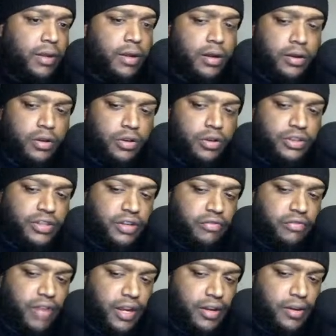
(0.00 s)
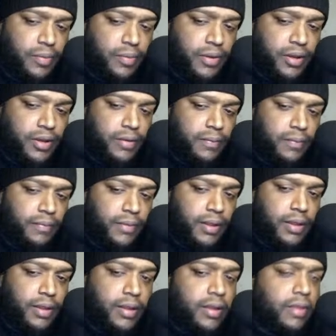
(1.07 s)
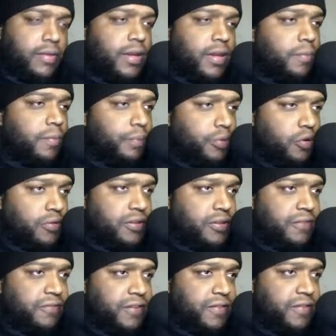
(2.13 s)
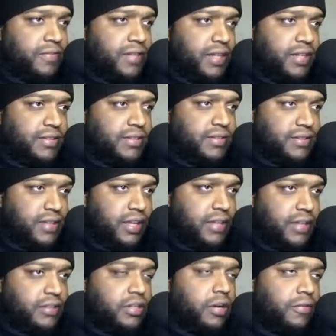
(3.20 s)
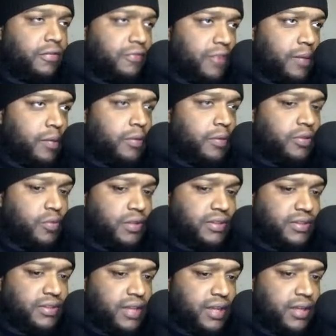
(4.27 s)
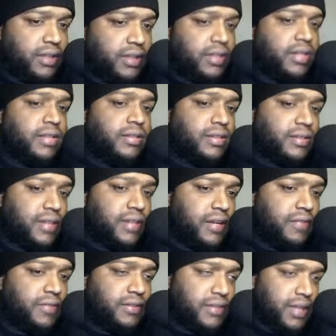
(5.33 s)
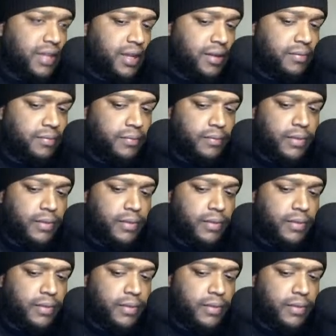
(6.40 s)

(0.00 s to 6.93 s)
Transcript: Notice their record up here. They improved to 15-6 on February 22nd, the day of this game.